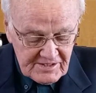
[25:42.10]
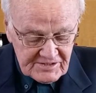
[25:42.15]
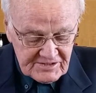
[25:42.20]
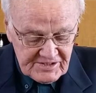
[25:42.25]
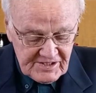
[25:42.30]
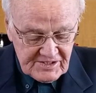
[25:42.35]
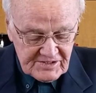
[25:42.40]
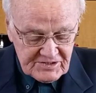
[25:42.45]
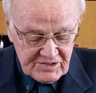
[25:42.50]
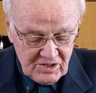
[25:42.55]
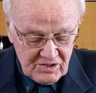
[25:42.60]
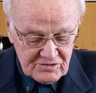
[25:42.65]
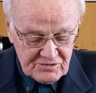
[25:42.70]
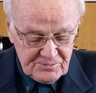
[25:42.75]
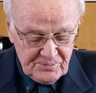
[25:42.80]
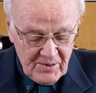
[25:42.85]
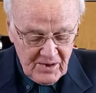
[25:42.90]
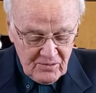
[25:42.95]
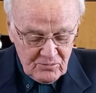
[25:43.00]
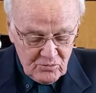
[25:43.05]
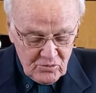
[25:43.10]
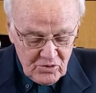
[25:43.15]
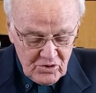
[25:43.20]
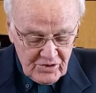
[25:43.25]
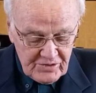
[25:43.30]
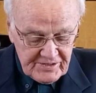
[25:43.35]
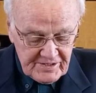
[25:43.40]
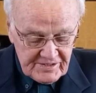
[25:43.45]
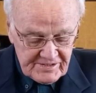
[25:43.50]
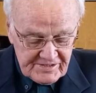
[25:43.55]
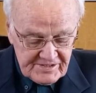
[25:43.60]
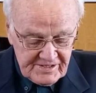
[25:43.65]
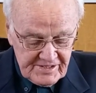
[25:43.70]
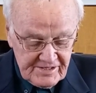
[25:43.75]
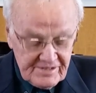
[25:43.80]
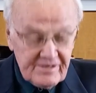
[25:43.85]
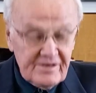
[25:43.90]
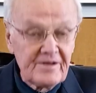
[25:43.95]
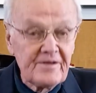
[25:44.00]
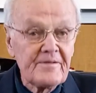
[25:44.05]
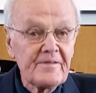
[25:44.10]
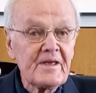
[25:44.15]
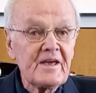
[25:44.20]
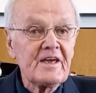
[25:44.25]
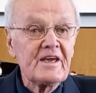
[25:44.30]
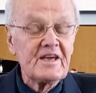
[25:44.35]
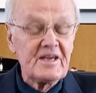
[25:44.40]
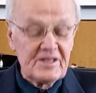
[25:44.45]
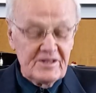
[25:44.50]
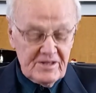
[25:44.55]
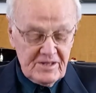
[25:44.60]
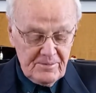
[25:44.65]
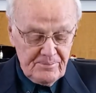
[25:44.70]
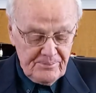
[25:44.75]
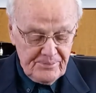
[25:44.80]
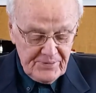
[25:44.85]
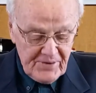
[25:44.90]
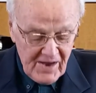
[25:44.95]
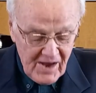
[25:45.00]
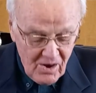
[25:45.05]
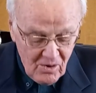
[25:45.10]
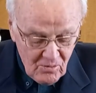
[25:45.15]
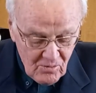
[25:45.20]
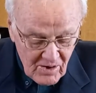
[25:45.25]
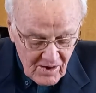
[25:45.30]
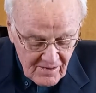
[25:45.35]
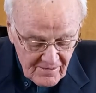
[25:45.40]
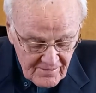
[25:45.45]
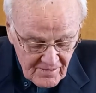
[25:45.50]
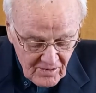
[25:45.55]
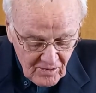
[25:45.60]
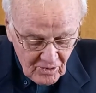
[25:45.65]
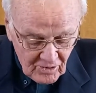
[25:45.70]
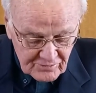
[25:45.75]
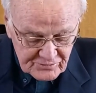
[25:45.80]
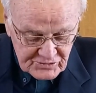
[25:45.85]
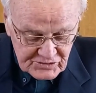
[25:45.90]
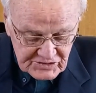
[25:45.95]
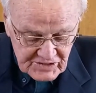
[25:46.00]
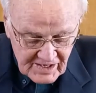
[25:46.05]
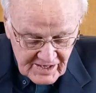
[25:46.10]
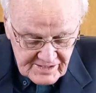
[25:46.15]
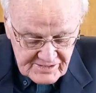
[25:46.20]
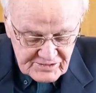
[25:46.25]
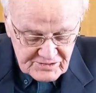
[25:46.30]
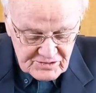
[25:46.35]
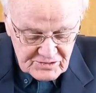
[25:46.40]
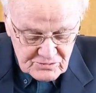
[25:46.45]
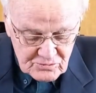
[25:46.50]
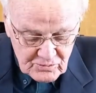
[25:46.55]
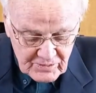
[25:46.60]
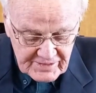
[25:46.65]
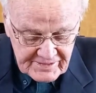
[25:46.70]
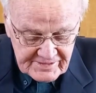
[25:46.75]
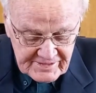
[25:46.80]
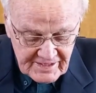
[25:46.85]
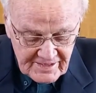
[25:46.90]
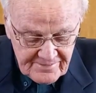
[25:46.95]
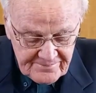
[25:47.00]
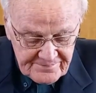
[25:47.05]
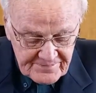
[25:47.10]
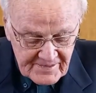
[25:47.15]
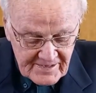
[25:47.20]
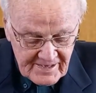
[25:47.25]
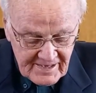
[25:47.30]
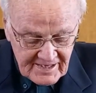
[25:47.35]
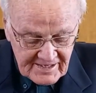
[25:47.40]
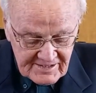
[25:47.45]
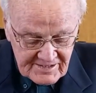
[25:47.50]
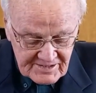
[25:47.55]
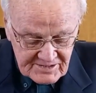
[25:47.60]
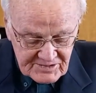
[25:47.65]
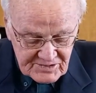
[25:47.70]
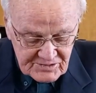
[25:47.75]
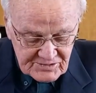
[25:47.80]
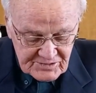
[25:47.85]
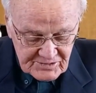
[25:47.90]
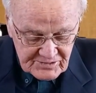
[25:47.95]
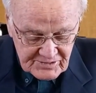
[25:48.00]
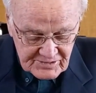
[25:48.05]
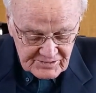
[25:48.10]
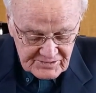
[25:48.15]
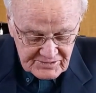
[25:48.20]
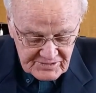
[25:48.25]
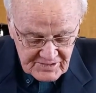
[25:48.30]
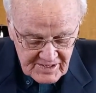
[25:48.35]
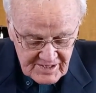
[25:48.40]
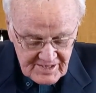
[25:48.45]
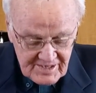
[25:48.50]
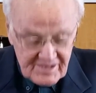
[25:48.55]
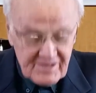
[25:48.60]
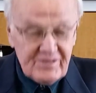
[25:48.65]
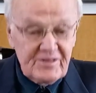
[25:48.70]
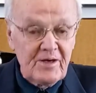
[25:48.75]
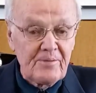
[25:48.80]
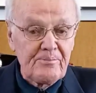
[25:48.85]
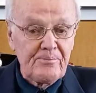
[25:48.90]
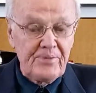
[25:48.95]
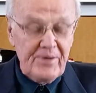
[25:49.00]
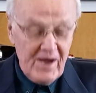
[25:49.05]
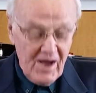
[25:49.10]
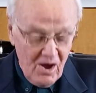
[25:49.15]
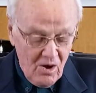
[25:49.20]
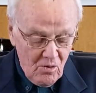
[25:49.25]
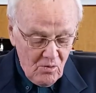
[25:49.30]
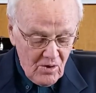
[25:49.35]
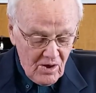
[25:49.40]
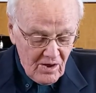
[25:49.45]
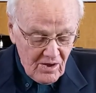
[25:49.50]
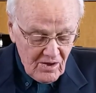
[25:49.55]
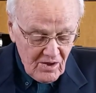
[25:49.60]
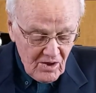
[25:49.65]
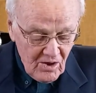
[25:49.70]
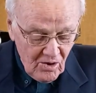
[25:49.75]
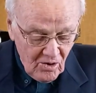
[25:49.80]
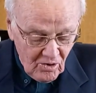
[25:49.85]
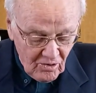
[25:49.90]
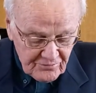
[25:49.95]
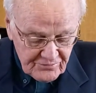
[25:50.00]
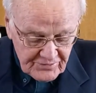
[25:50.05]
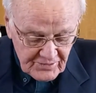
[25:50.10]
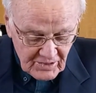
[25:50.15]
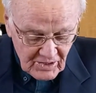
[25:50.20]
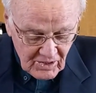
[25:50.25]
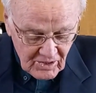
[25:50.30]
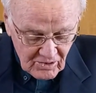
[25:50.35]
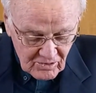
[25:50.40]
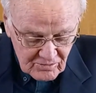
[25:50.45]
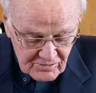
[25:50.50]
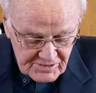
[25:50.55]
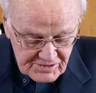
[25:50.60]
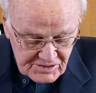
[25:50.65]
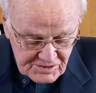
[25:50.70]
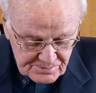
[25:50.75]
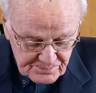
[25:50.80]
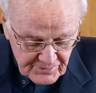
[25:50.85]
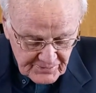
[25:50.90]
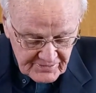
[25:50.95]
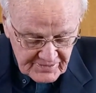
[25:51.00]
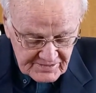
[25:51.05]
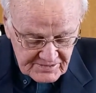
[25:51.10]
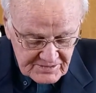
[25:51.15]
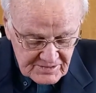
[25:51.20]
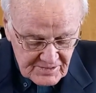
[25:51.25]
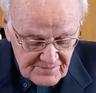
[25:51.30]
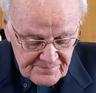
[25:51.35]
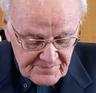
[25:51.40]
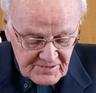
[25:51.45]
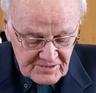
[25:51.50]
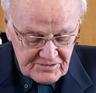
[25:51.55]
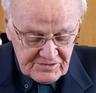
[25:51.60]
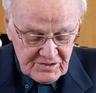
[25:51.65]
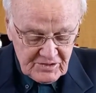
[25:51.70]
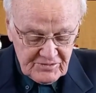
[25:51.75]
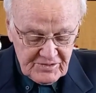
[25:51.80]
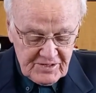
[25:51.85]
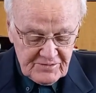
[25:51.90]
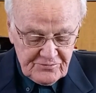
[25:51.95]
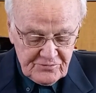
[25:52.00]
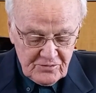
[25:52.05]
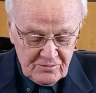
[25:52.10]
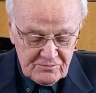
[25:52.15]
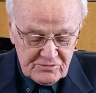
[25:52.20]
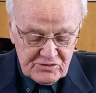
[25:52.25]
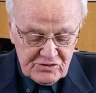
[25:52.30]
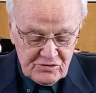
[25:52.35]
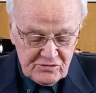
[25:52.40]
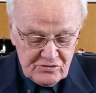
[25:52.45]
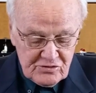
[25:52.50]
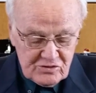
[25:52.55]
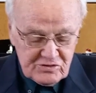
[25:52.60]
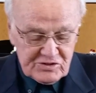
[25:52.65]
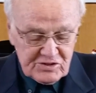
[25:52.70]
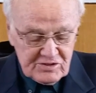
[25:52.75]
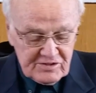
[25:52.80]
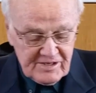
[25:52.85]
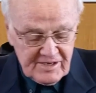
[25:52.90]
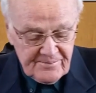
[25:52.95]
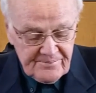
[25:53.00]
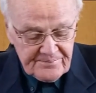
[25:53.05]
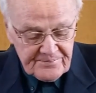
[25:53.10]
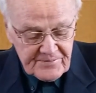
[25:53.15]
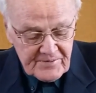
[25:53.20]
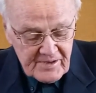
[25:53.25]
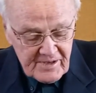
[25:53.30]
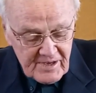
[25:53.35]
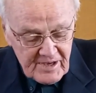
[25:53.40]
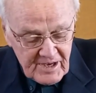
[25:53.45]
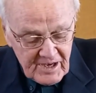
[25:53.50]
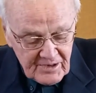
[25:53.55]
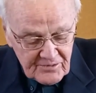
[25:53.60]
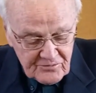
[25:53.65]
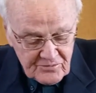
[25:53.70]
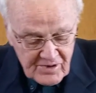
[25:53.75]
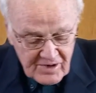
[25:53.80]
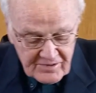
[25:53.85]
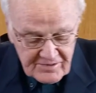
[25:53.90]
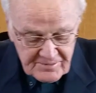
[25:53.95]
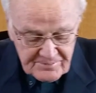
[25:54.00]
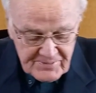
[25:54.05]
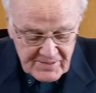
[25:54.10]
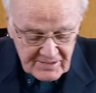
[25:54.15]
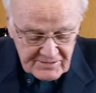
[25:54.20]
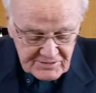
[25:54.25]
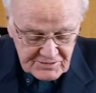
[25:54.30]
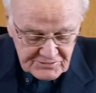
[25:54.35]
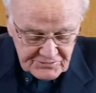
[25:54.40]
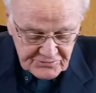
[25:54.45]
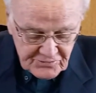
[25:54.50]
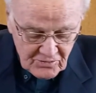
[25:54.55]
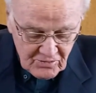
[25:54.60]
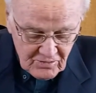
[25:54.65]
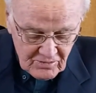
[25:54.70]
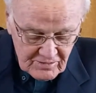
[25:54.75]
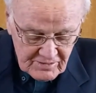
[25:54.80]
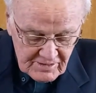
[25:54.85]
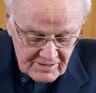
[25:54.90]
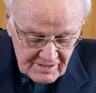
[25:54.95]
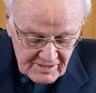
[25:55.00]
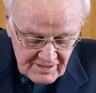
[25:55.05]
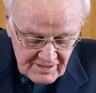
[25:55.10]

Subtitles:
Gentiles by word and deed, in the power of signs and wonder," and listen to this, "in the power of the Holy Spirit, so that from Jerusalem and round about as far